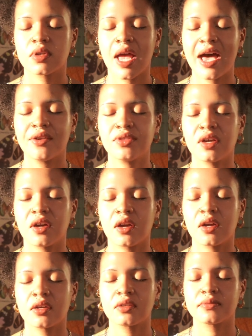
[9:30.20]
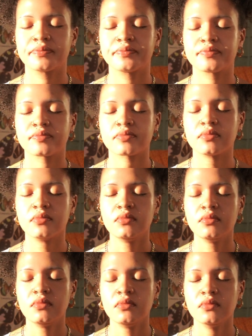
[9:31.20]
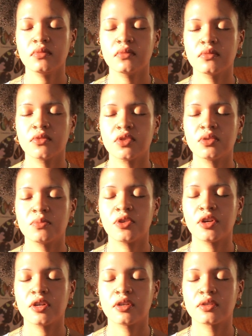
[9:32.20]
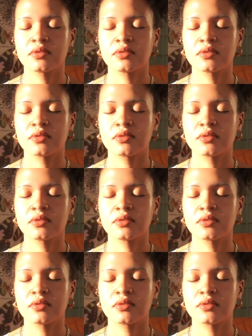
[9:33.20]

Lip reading: Out the heart. Two more.